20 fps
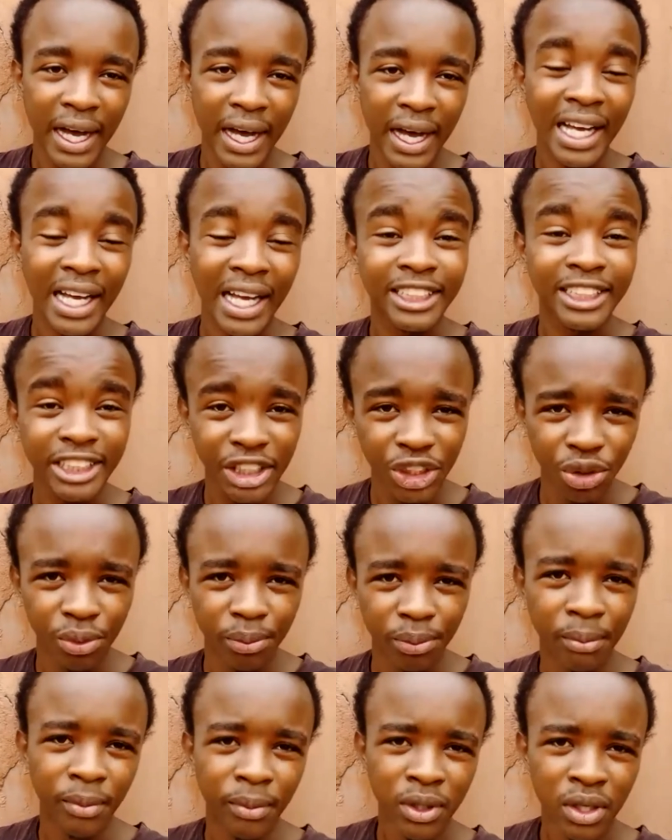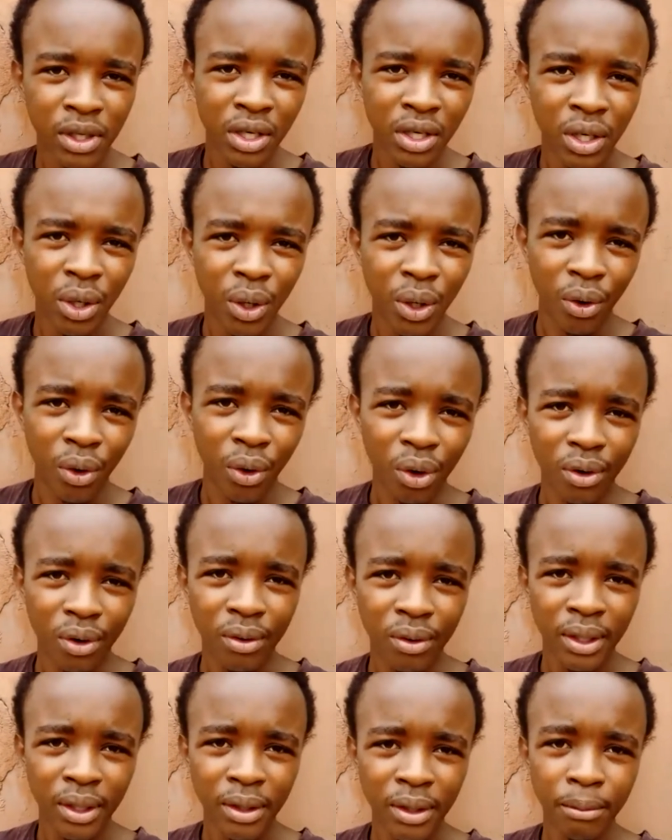assume or
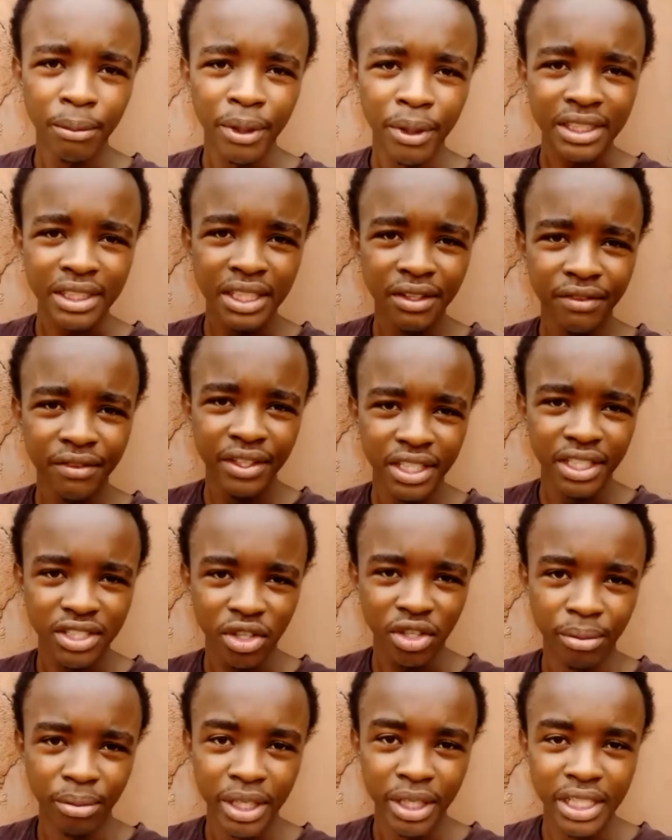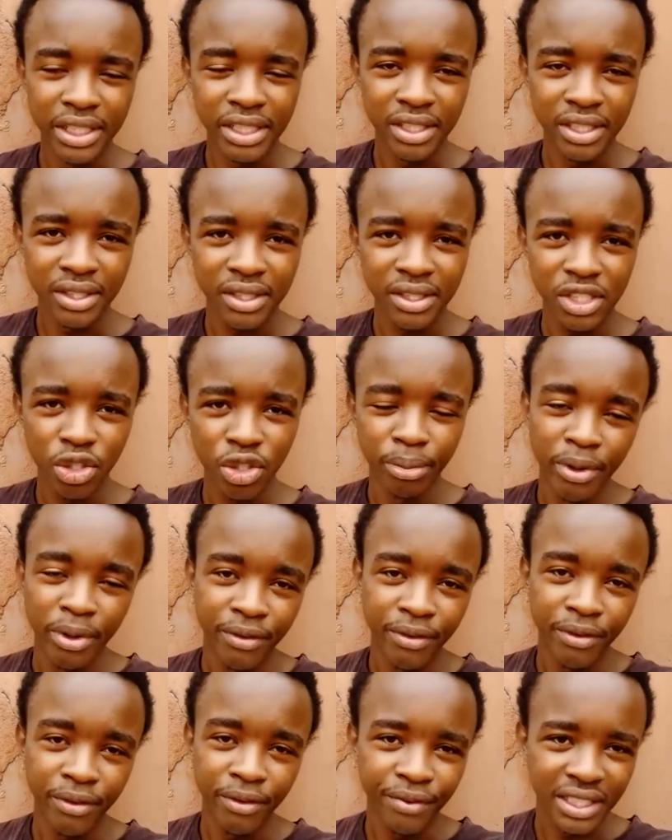perceive these communities to be
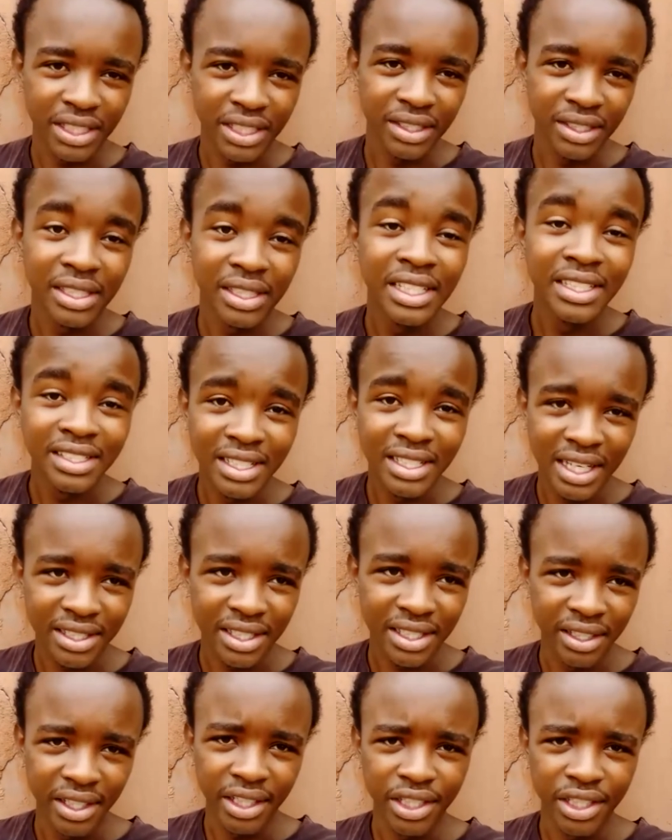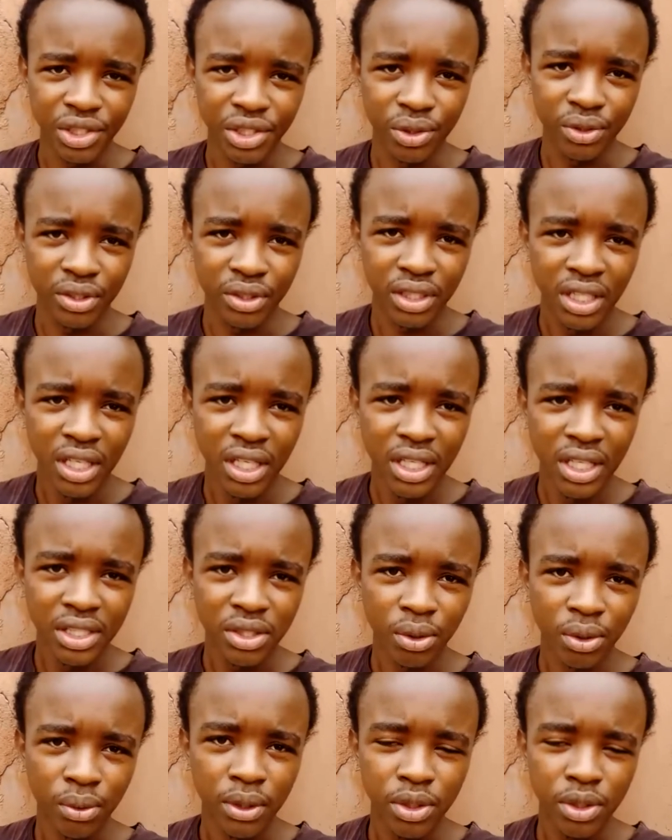facing certain issues. So
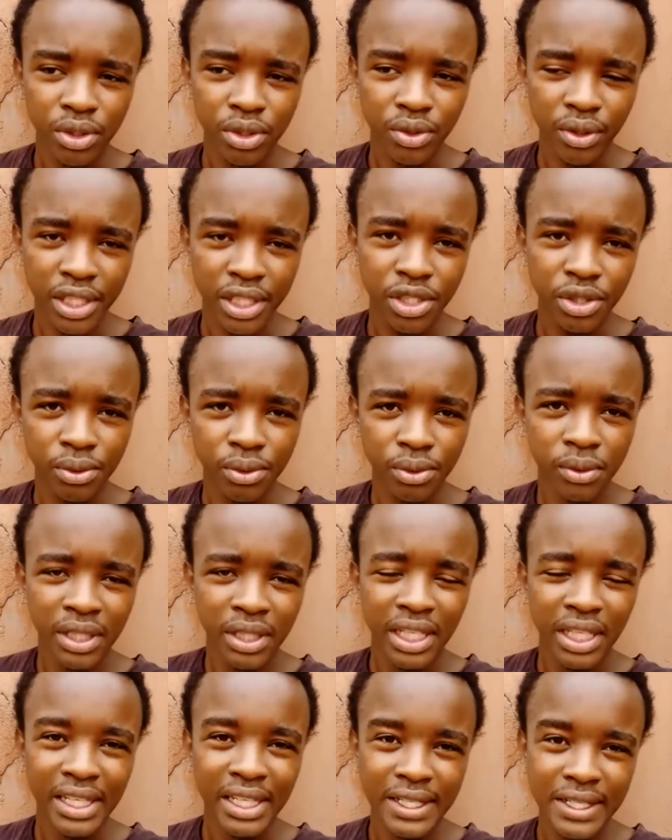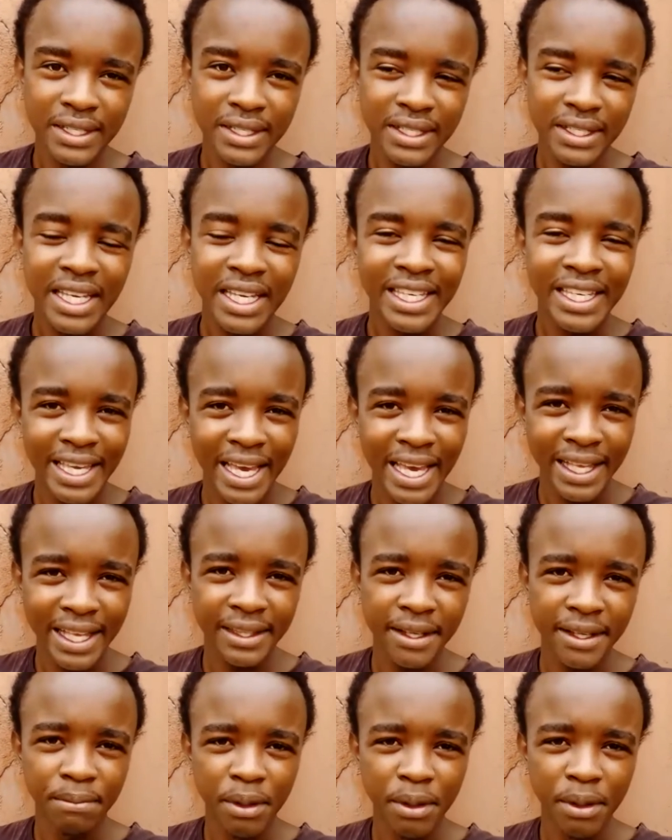what we try to is get
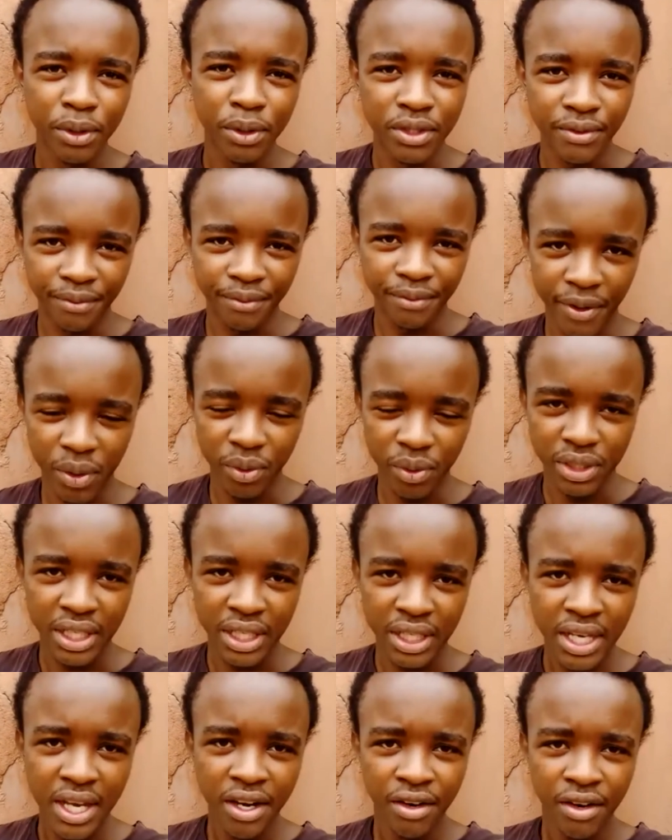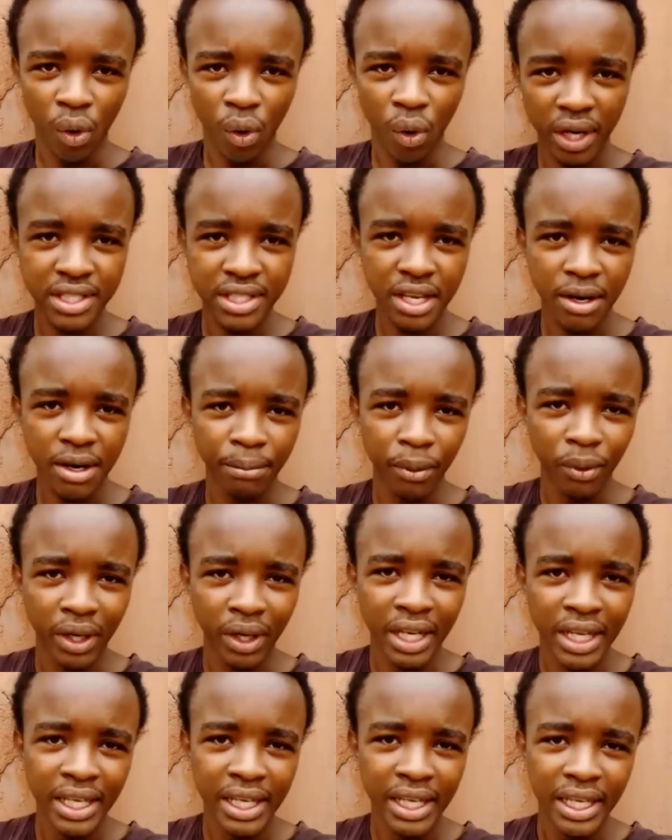the people's views. For example,
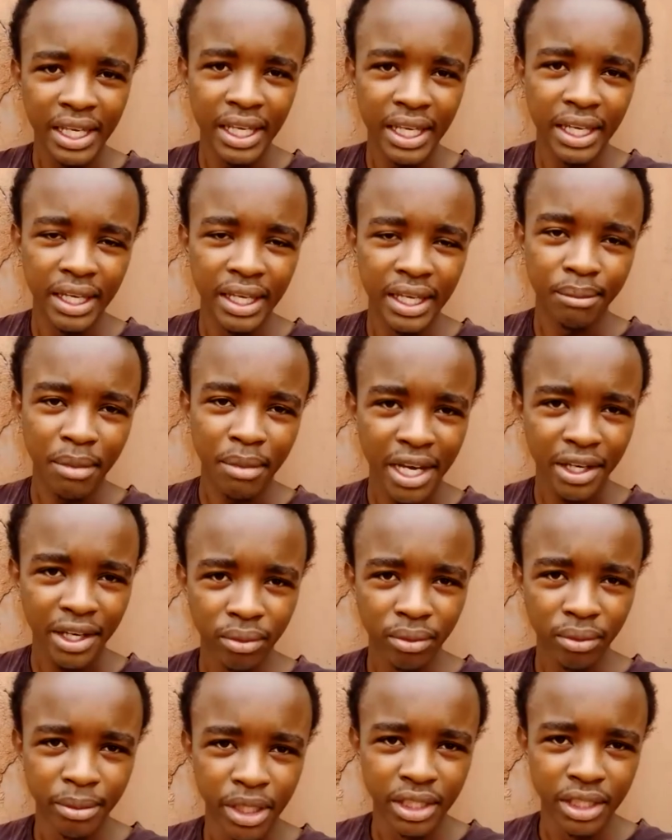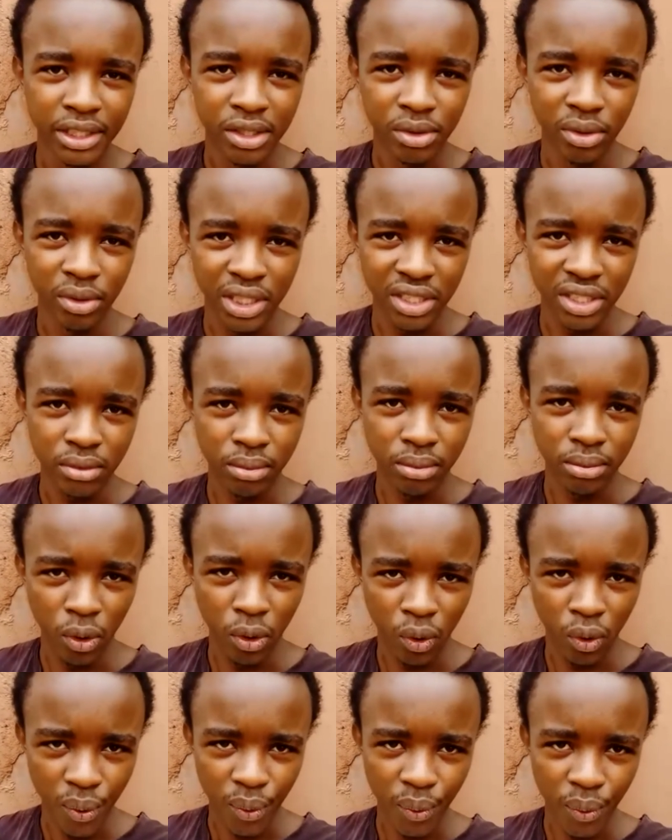in my community, which is
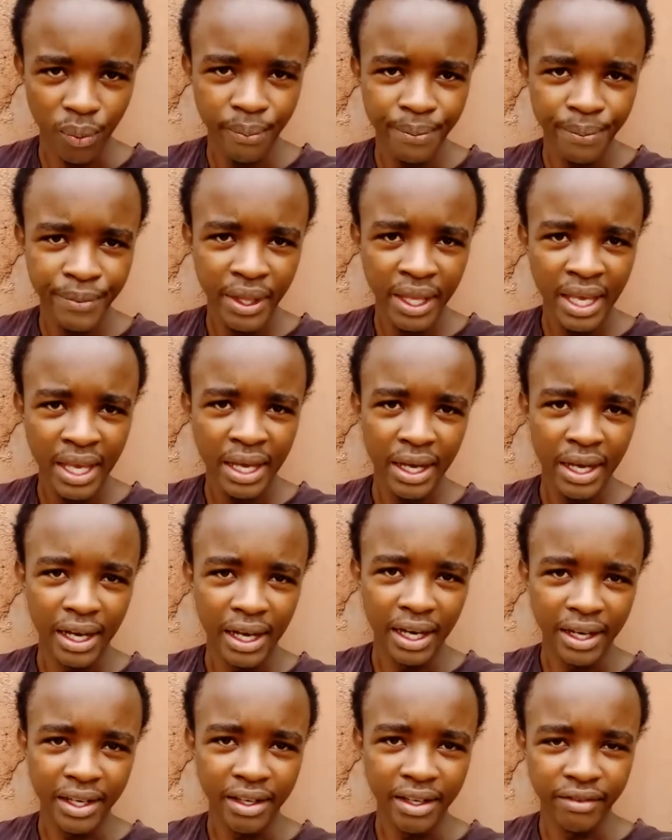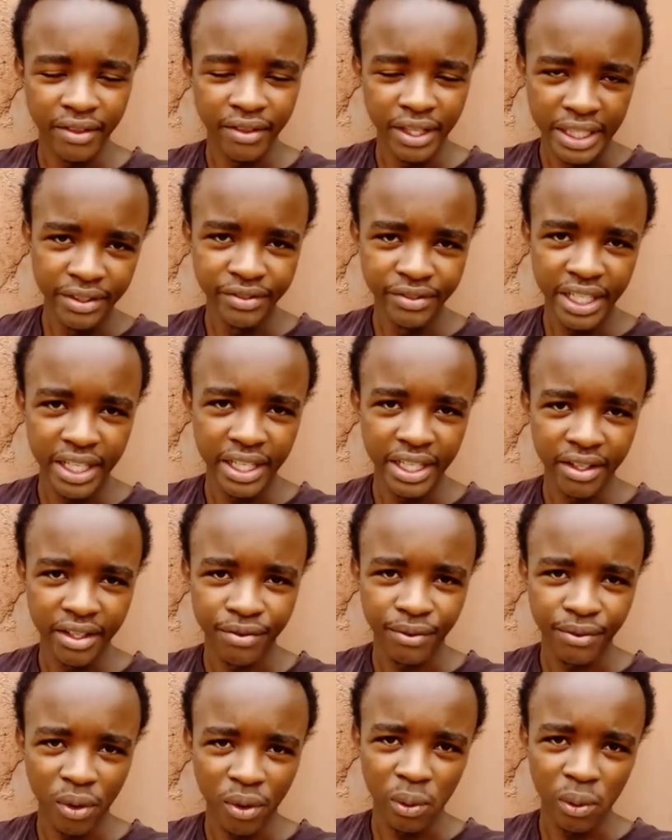Mukuru, I have lived here
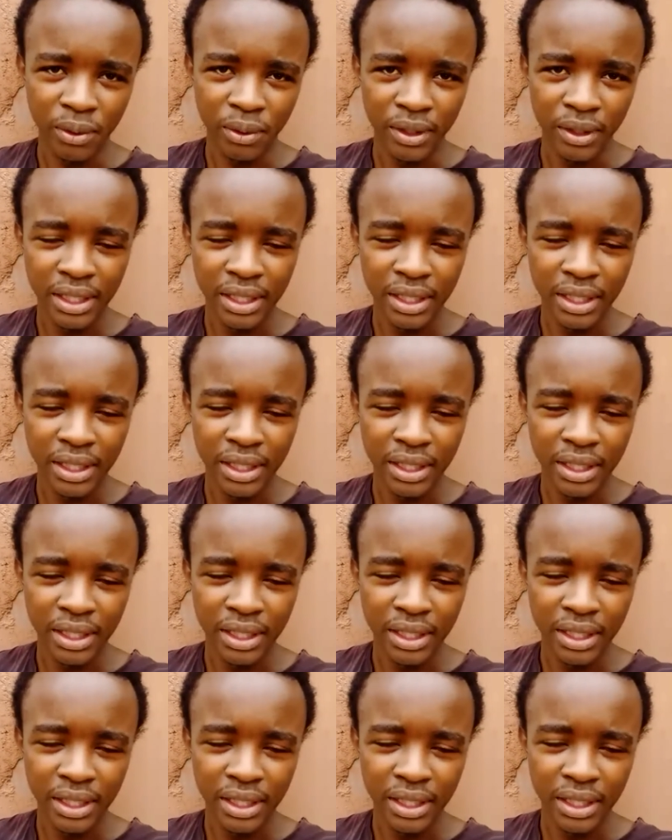for